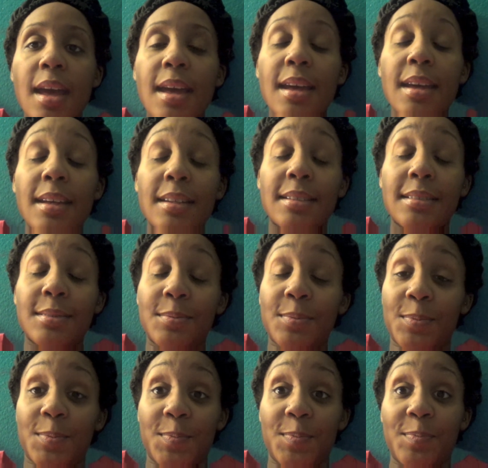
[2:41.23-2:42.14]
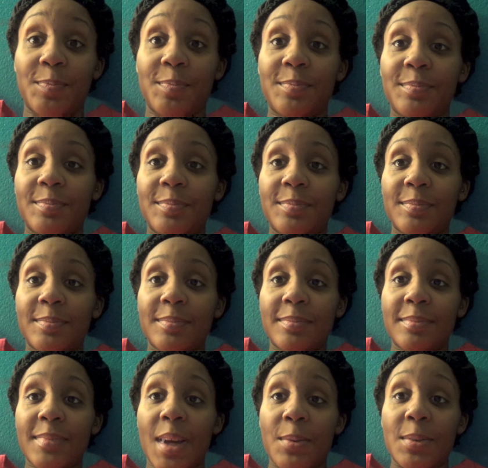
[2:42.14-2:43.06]
I
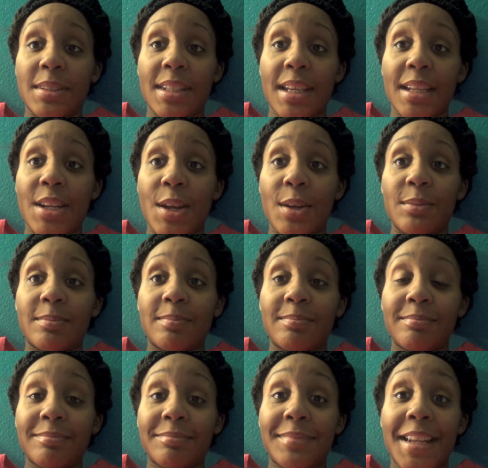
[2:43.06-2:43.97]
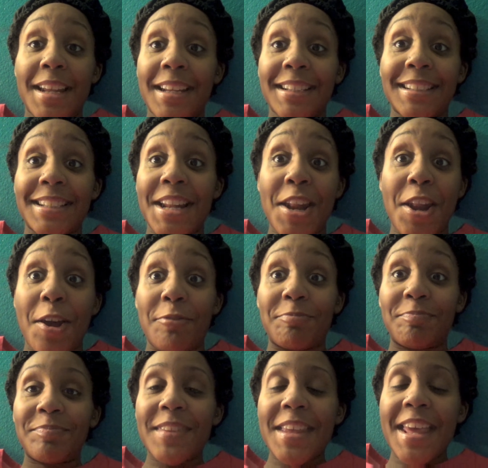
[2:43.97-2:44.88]
was like, no. No.
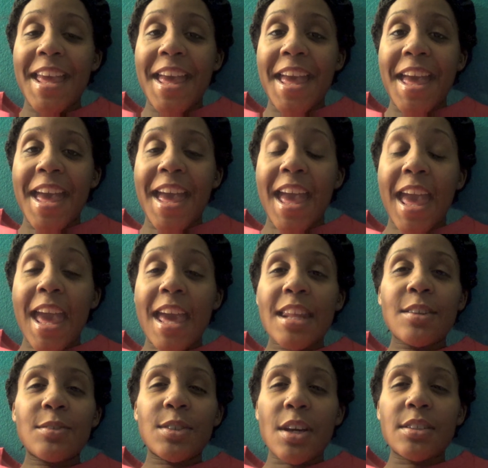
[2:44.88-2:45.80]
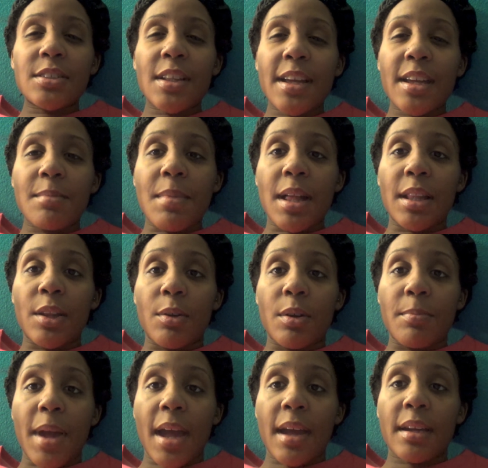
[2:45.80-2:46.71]
And it was also like in my
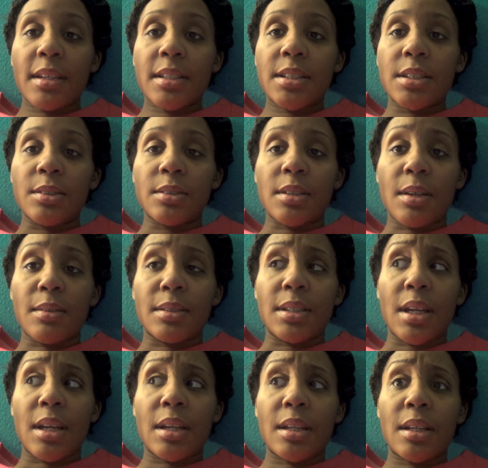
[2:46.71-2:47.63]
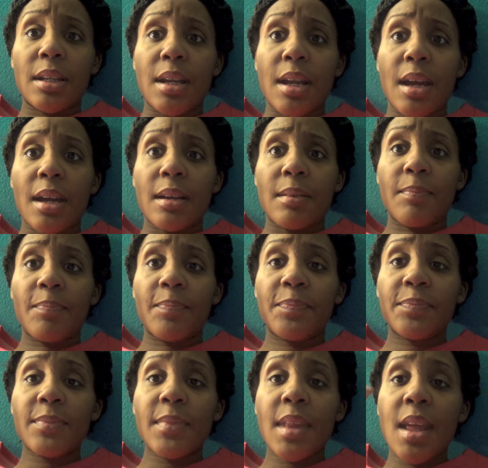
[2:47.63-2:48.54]
lower back too, so I was like, yeah,
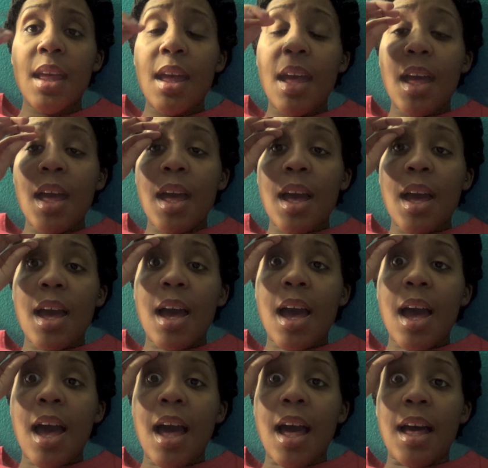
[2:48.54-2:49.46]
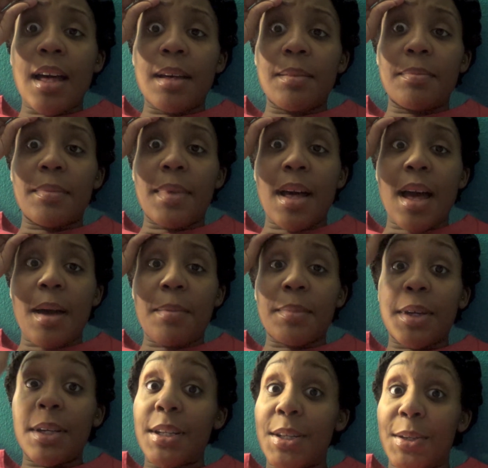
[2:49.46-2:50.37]
I'm
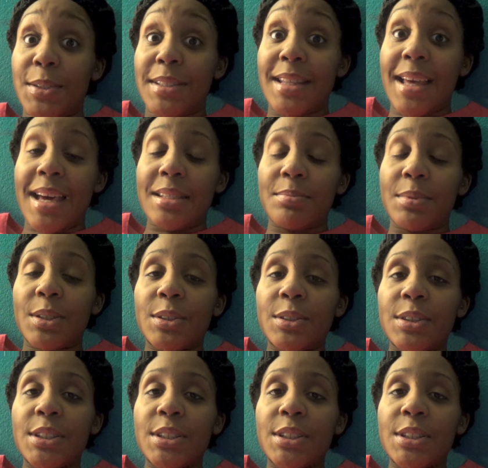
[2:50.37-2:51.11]
gonna go to the hospital.